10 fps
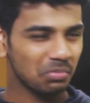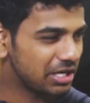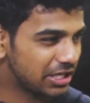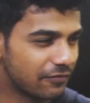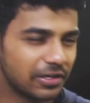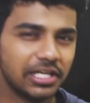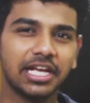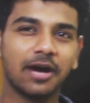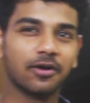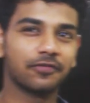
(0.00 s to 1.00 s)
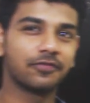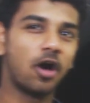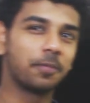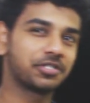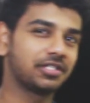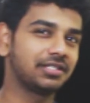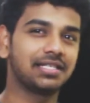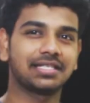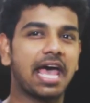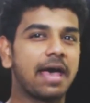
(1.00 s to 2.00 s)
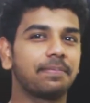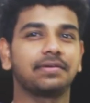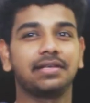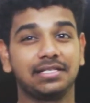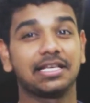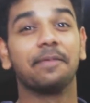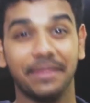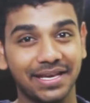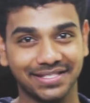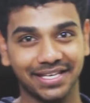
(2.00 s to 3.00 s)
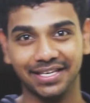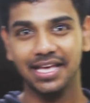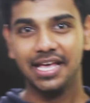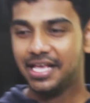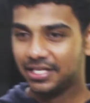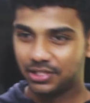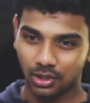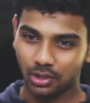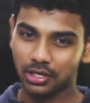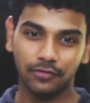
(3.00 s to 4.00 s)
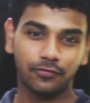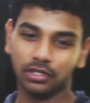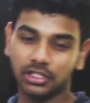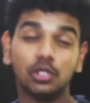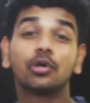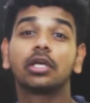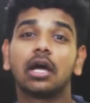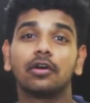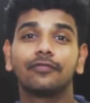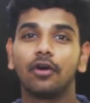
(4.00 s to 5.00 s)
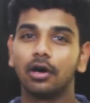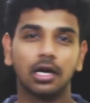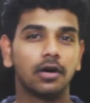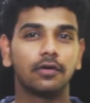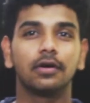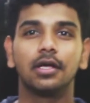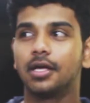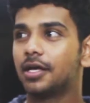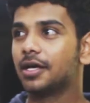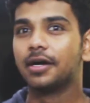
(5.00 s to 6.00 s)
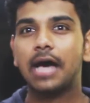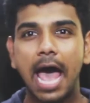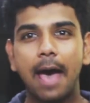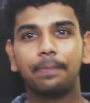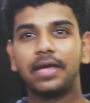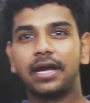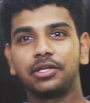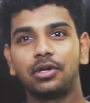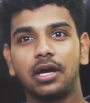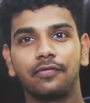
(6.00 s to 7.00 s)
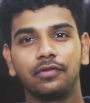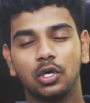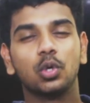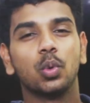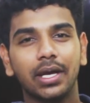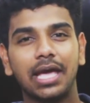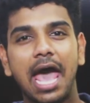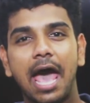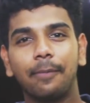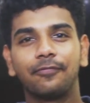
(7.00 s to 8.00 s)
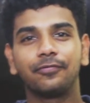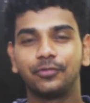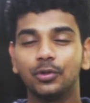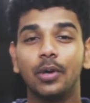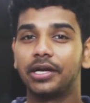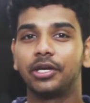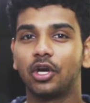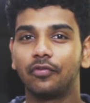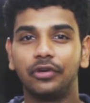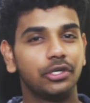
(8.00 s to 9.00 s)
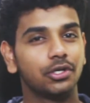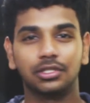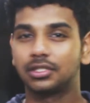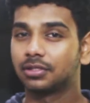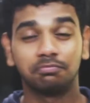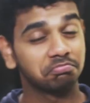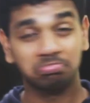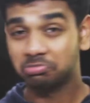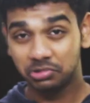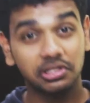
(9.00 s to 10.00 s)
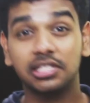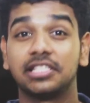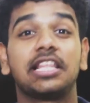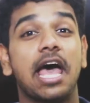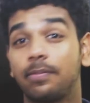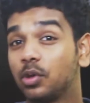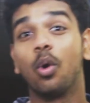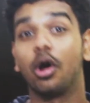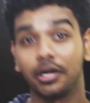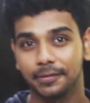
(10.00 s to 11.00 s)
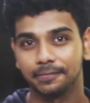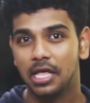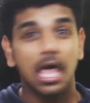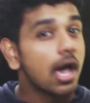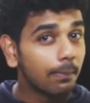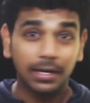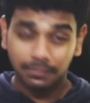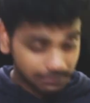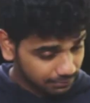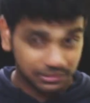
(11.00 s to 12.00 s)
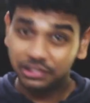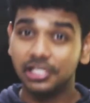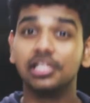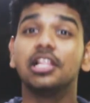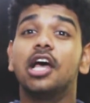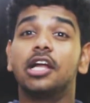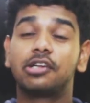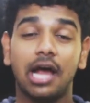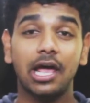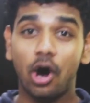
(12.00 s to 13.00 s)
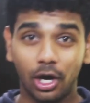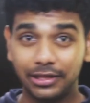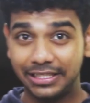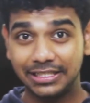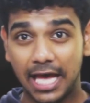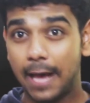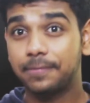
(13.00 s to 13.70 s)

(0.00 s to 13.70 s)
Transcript: Definitely out of option, this app is amazing. So if you're just looking out for a app that you have a quick app to edit your videos, this is the app you want. But still, try all these apps.